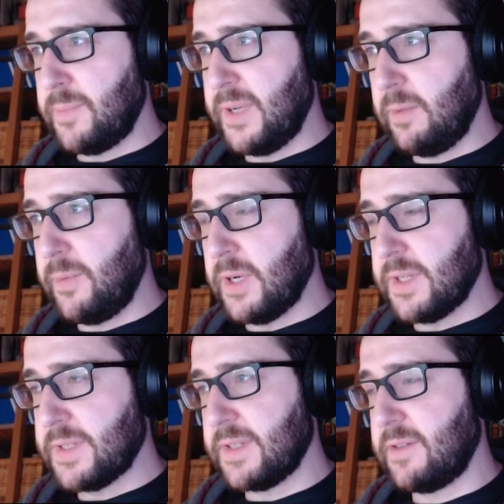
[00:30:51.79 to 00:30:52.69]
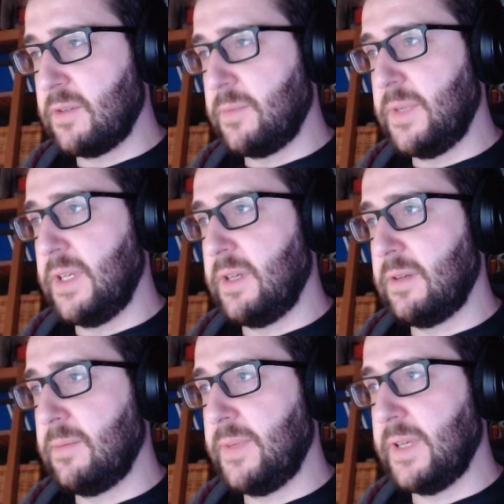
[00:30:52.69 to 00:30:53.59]
pill box is going to be
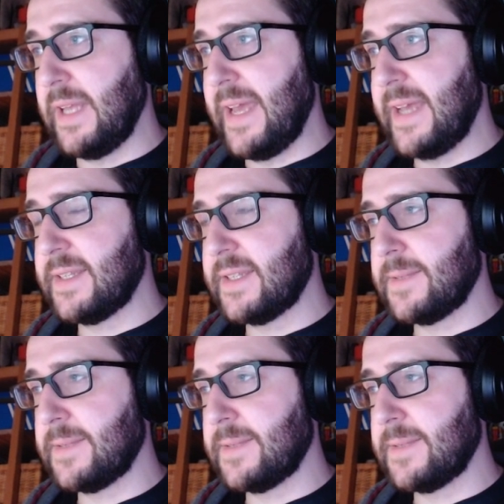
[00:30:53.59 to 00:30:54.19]
pill X.